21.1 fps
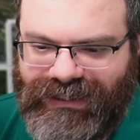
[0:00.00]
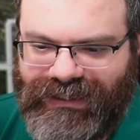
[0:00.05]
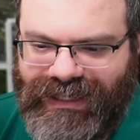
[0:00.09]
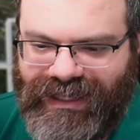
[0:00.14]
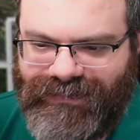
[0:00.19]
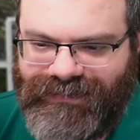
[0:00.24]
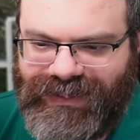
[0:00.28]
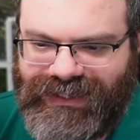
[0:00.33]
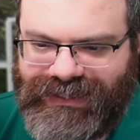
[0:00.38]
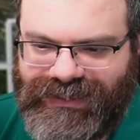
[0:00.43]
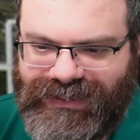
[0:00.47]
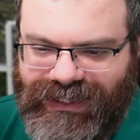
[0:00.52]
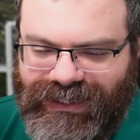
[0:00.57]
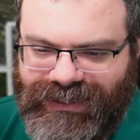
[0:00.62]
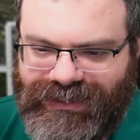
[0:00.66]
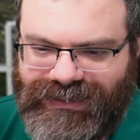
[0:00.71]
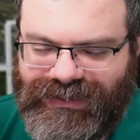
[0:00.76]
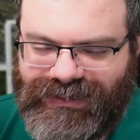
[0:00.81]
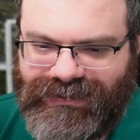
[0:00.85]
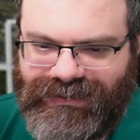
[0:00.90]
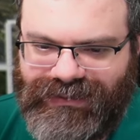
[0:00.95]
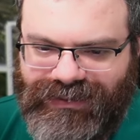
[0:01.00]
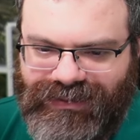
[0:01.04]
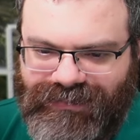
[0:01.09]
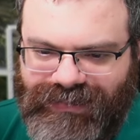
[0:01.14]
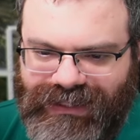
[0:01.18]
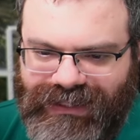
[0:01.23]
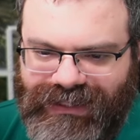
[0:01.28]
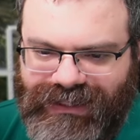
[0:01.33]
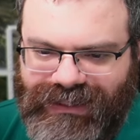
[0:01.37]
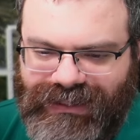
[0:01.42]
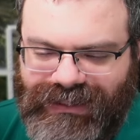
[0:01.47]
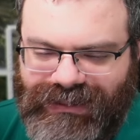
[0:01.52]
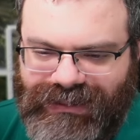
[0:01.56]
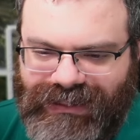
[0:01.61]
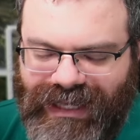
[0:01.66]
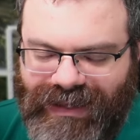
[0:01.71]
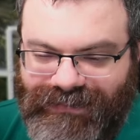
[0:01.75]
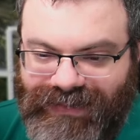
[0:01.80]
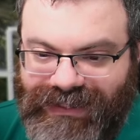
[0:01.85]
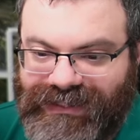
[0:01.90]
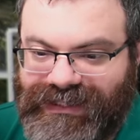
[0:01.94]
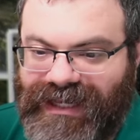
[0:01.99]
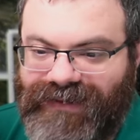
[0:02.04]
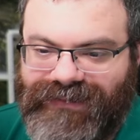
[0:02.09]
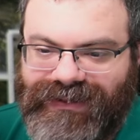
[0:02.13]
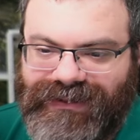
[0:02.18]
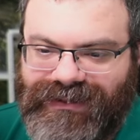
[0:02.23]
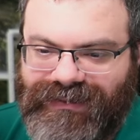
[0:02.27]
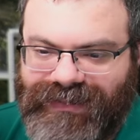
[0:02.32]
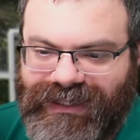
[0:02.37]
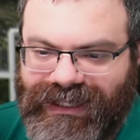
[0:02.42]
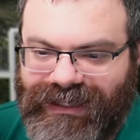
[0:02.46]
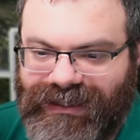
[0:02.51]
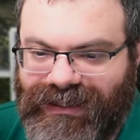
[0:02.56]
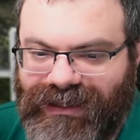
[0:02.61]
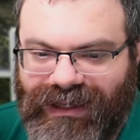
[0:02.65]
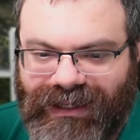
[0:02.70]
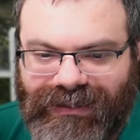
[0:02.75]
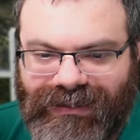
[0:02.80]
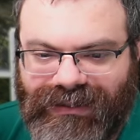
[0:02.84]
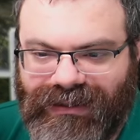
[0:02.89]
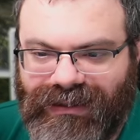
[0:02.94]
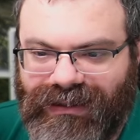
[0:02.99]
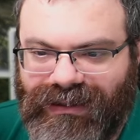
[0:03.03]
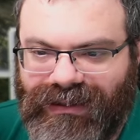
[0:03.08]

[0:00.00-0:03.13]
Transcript: Can't be six. Could be. Can't be seven. Could be eight, nine.